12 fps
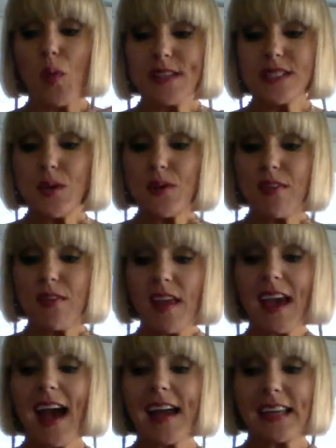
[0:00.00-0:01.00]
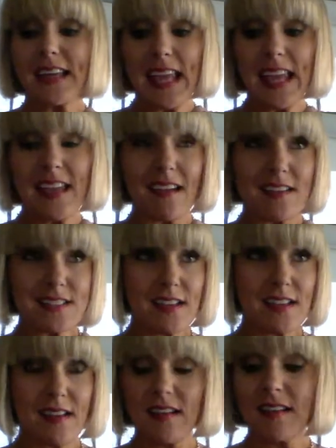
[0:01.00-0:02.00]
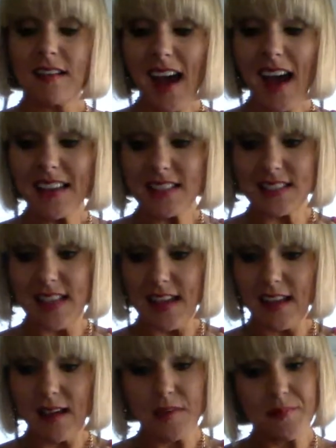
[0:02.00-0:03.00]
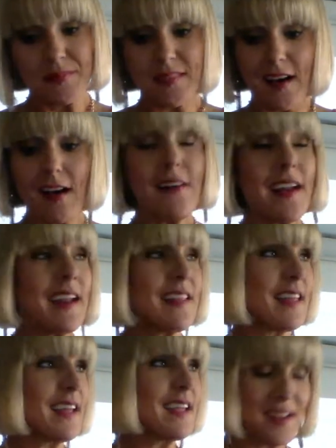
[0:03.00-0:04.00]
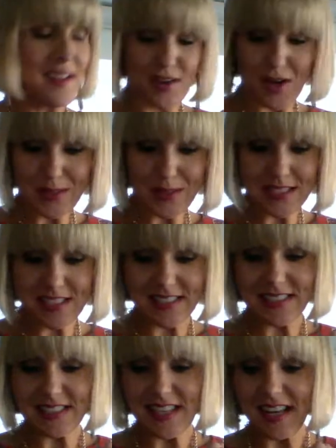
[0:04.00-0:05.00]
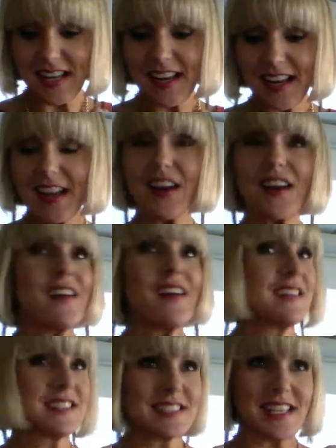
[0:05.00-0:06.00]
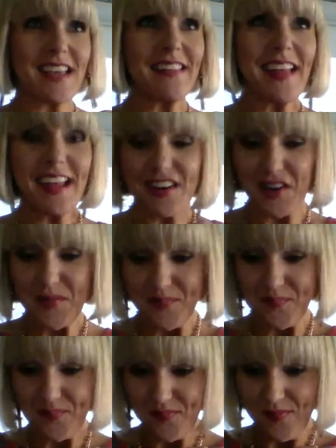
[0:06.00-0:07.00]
Once you think I can't, God is like, alrighty then, no assistance needed here. See you later.